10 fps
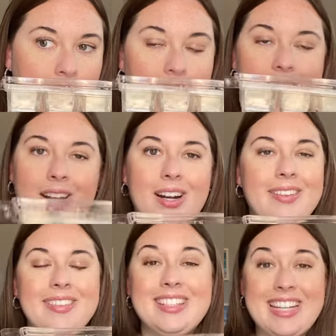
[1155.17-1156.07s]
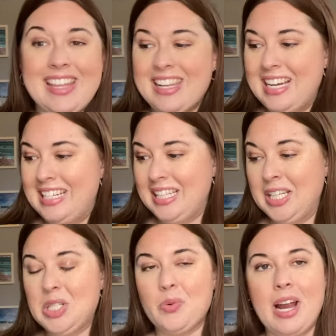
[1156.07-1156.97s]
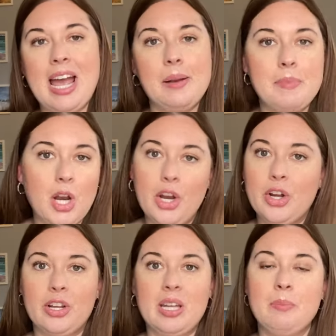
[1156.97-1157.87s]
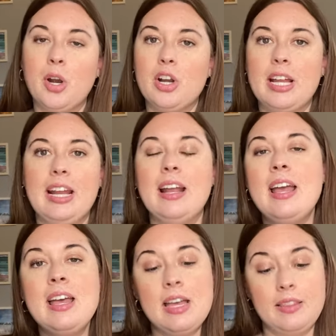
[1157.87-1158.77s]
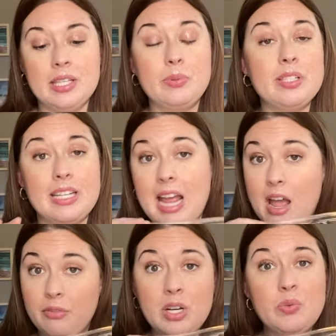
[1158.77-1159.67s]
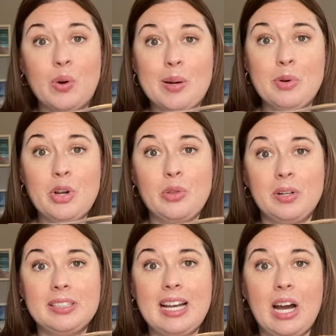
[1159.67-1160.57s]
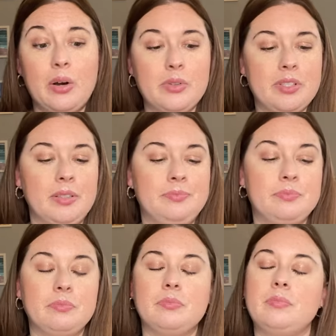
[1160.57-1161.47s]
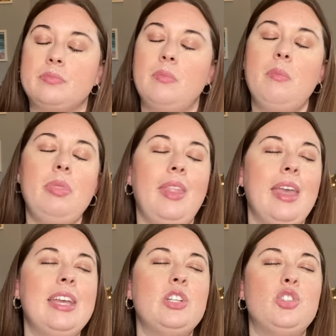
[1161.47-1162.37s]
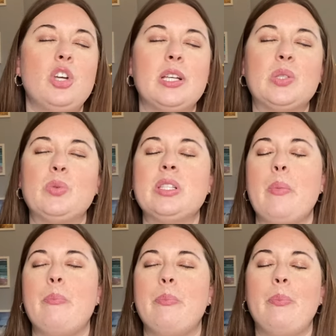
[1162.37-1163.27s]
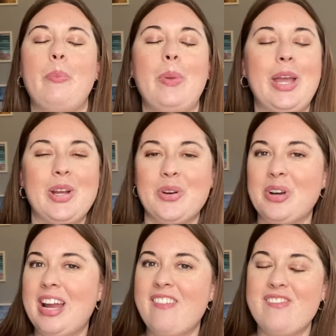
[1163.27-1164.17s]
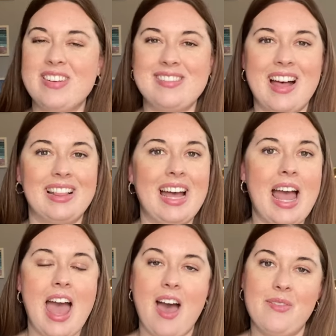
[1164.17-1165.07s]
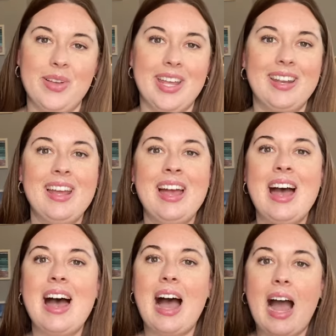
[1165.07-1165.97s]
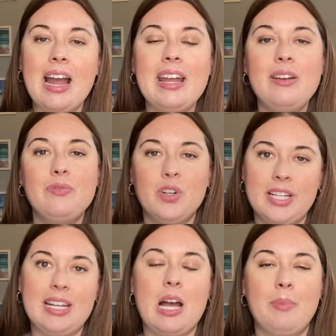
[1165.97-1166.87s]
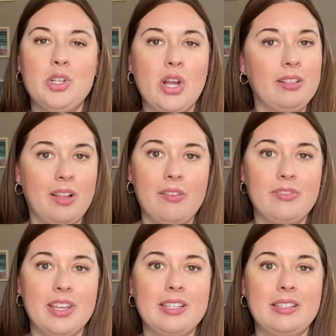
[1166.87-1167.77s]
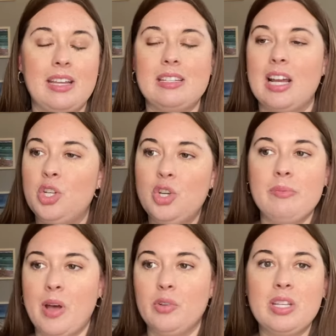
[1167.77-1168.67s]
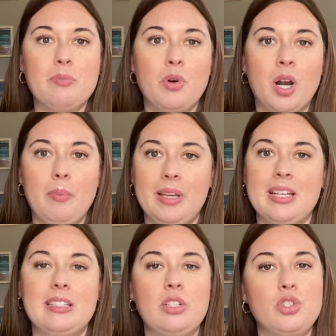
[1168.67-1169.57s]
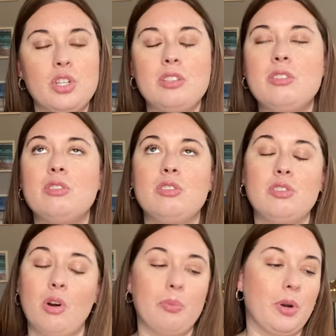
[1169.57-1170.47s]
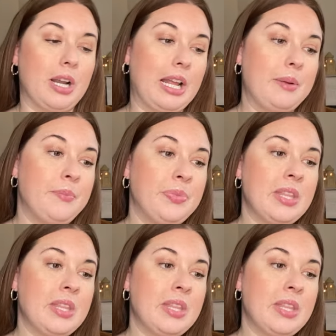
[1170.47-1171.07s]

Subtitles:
And then the day that I did this where I had Mary Cookie burning, this was in every warmer throughout the house. It just was a bakery vanilla heaven. I forget how much I love this scent. I should melt it more because it's just so pretty.